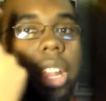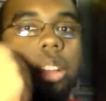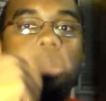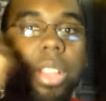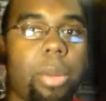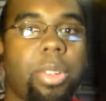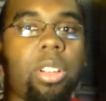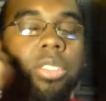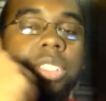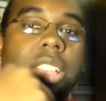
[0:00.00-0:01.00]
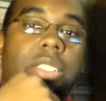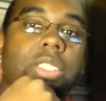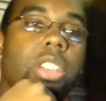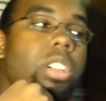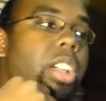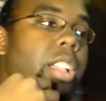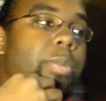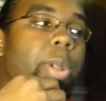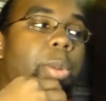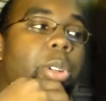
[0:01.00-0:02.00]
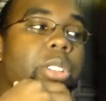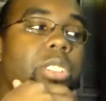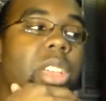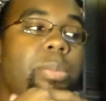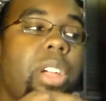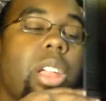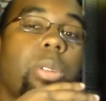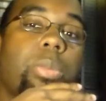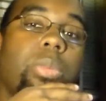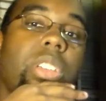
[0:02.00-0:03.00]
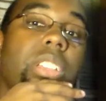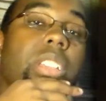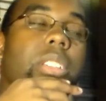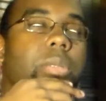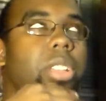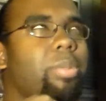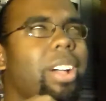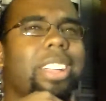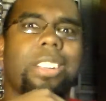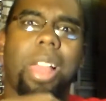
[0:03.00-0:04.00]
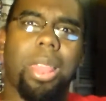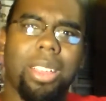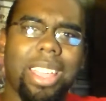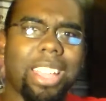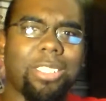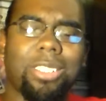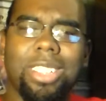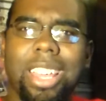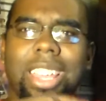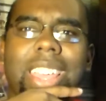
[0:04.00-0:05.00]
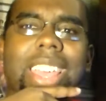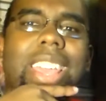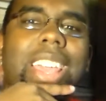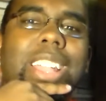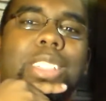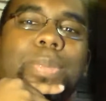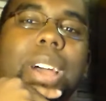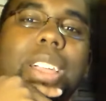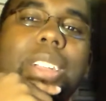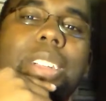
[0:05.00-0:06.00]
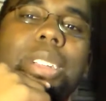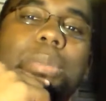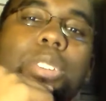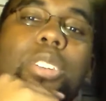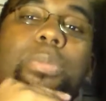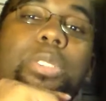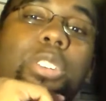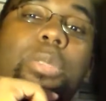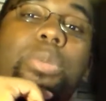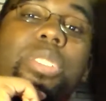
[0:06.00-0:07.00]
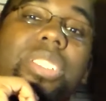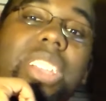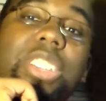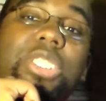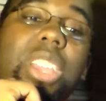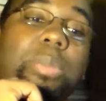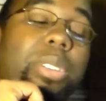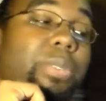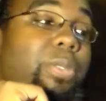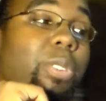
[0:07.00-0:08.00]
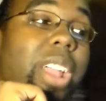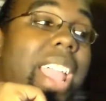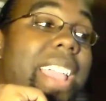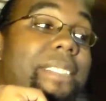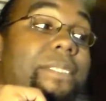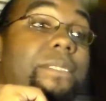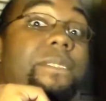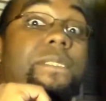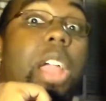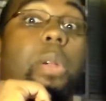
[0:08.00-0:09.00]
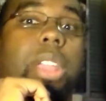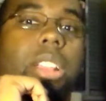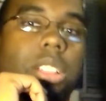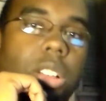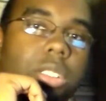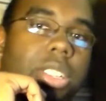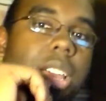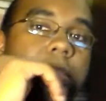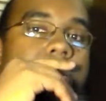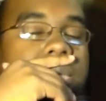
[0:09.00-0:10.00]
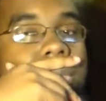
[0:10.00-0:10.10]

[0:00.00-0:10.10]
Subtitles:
here, but up in Austin, Texas. Inspire Pro. He was the Empire. I can't talk tonight. Inspire Pro Pure Prestige champion for a very long time,